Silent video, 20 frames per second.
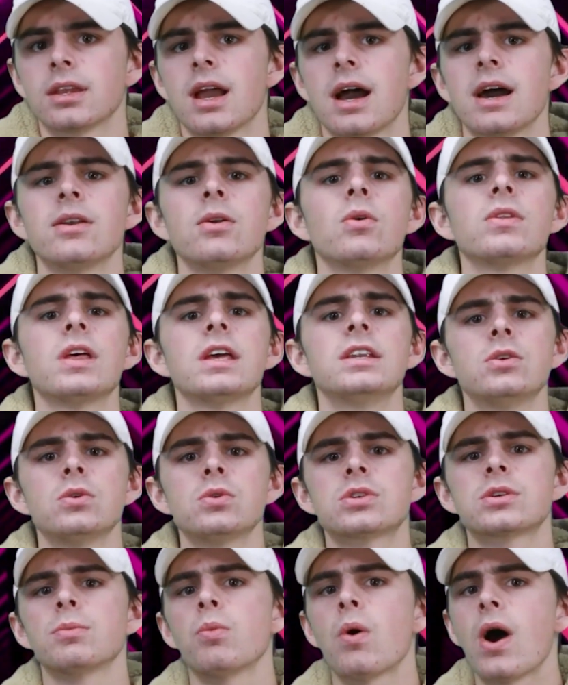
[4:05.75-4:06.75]
I know they do
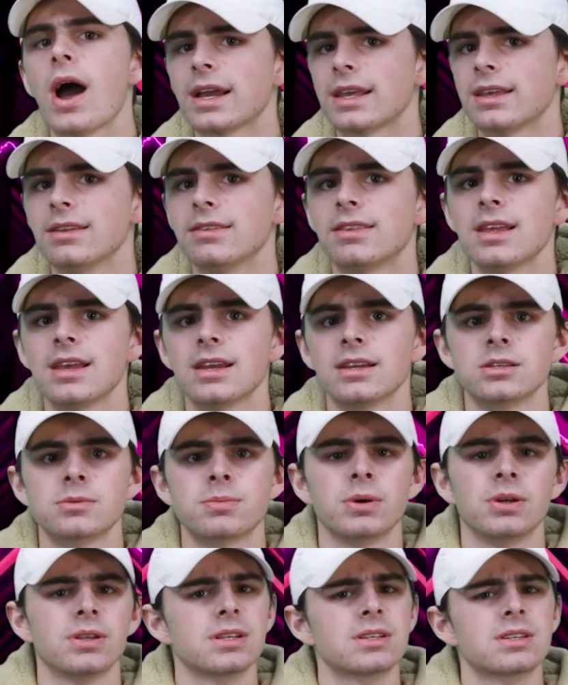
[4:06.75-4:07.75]
some wacky things,
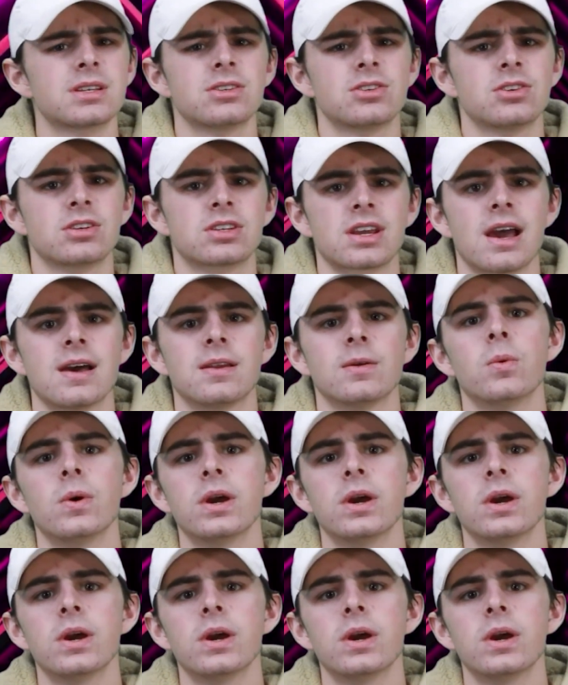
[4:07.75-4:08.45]
but this is just kind of